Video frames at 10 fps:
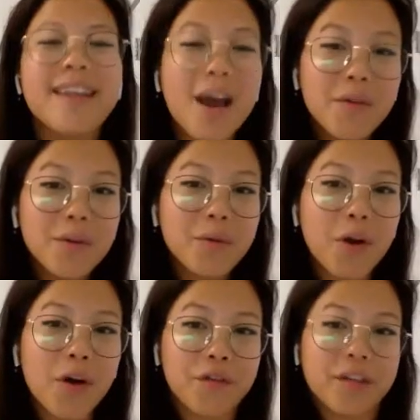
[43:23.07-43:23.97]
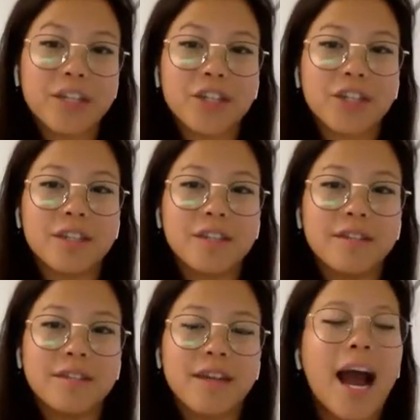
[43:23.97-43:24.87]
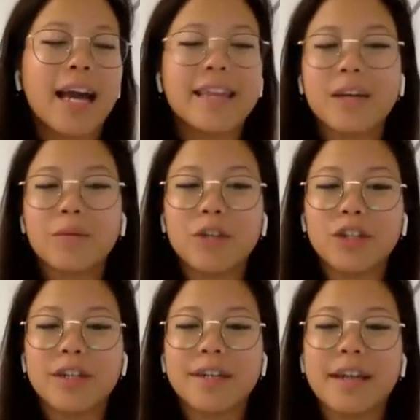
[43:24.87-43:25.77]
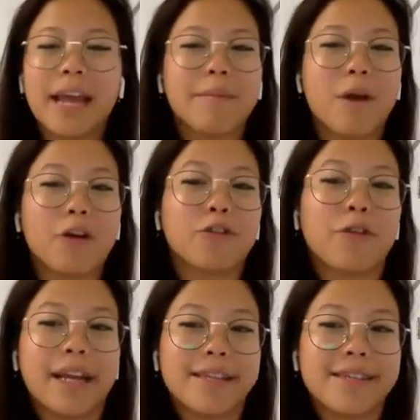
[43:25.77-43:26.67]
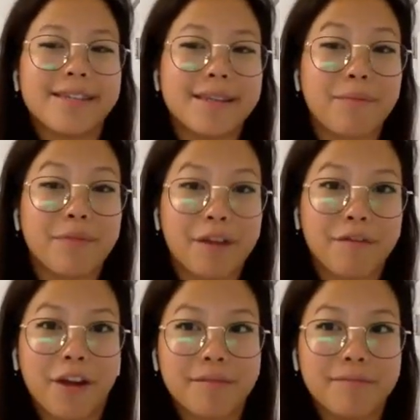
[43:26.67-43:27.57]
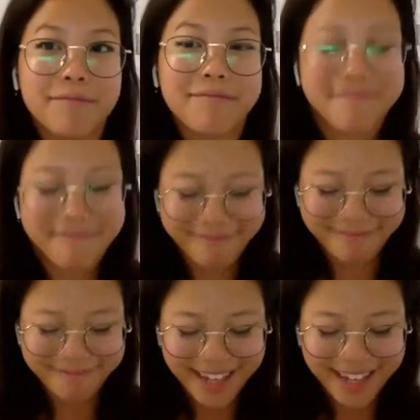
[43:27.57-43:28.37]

now that we're all finished, I think we should name our cranes something fun.